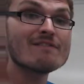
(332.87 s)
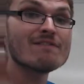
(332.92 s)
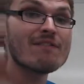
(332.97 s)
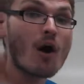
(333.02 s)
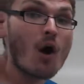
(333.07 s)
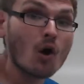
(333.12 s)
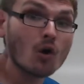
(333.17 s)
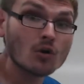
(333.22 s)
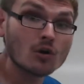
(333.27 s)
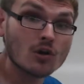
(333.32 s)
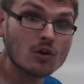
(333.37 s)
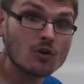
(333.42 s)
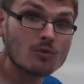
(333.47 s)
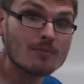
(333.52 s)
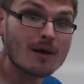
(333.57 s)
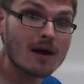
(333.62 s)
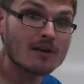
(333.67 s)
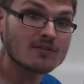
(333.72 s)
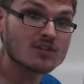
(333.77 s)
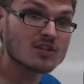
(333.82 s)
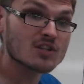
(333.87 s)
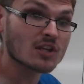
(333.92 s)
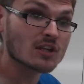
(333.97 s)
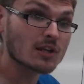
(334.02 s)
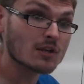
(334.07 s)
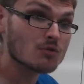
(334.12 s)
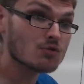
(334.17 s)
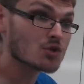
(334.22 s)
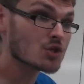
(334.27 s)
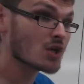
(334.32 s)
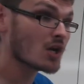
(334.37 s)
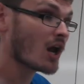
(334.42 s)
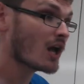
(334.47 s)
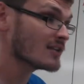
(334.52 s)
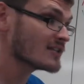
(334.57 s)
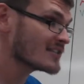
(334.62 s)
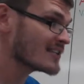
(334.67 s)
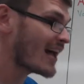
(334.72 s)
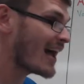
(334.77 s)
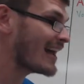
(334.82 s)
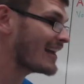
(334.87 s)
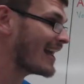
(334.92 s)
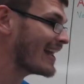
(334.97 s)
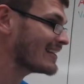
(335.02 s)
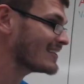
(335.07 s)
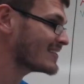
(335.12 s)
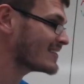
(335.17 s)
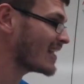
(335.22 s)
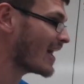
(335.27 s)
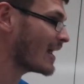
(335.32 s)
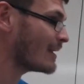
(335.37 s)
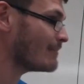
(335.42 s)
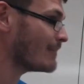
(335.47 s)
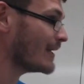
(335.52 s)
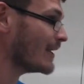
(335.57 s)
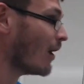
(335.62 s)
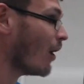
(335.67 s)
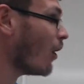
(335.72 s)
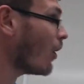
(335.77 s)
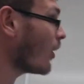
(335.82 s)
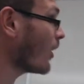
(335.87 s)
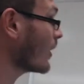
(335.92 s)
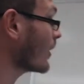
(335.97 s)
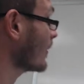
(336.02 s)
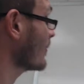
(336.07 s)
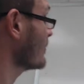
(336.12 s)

volume of solution on side A and side B are.